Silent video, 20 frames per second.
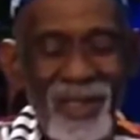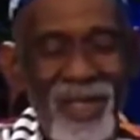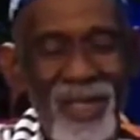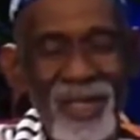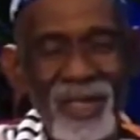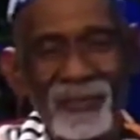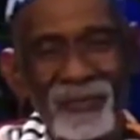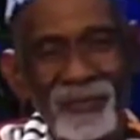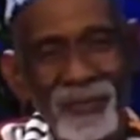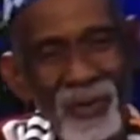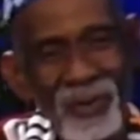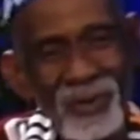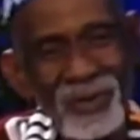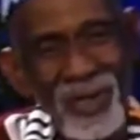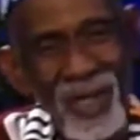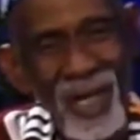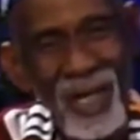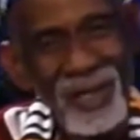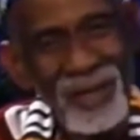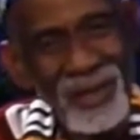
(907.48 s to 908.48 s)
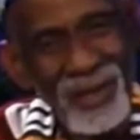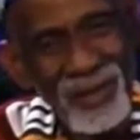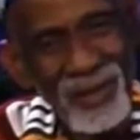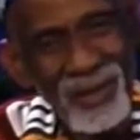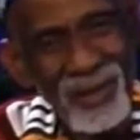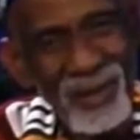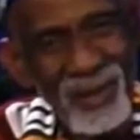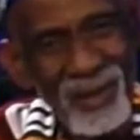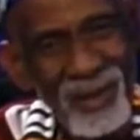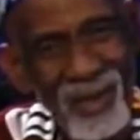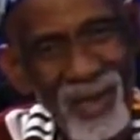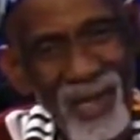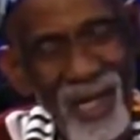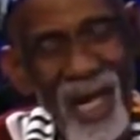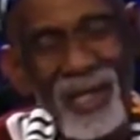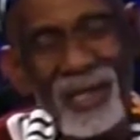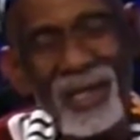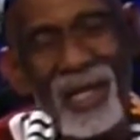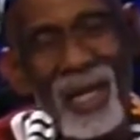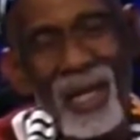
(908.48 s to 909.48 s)
This forced us
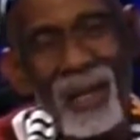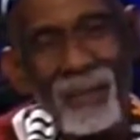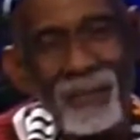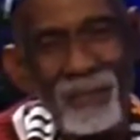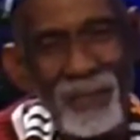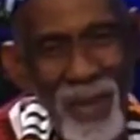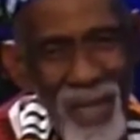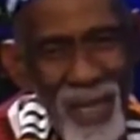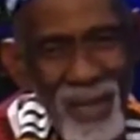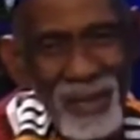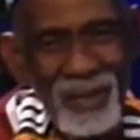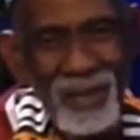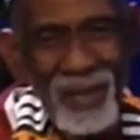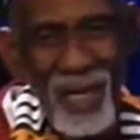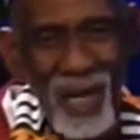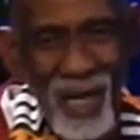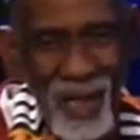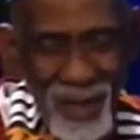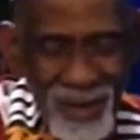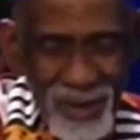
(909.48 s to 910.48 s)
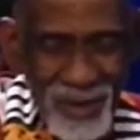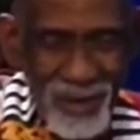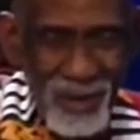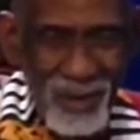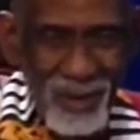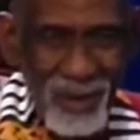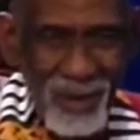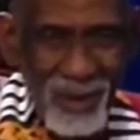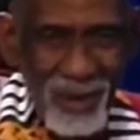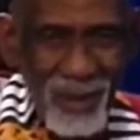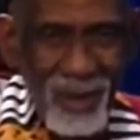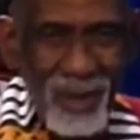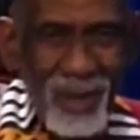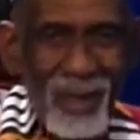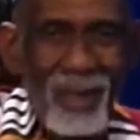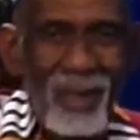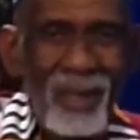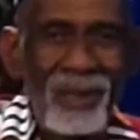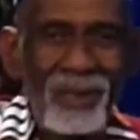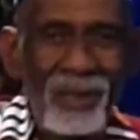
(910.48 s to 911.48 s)
and compels us
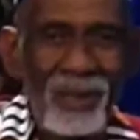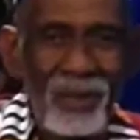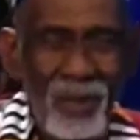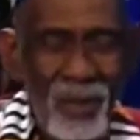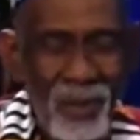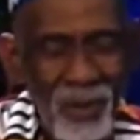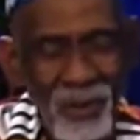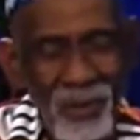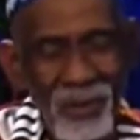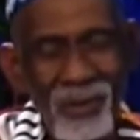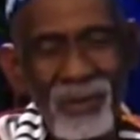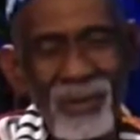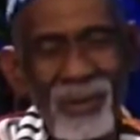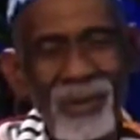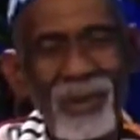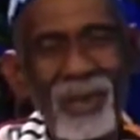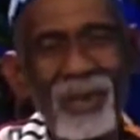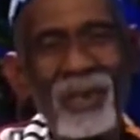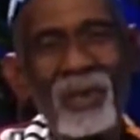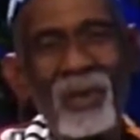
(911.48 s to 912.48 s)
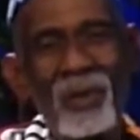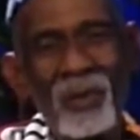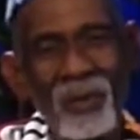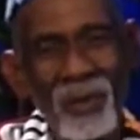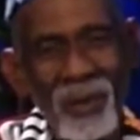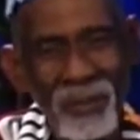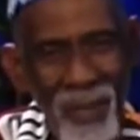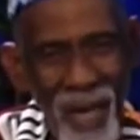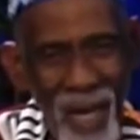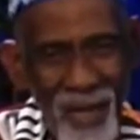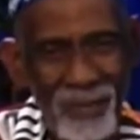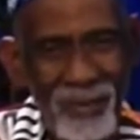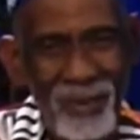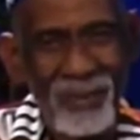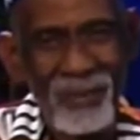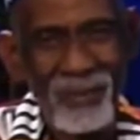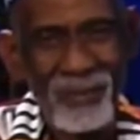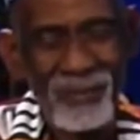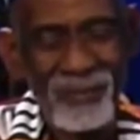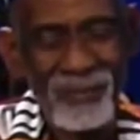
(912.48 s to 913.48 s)
to go to the Holy
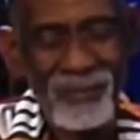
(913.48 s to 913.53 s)
Bible.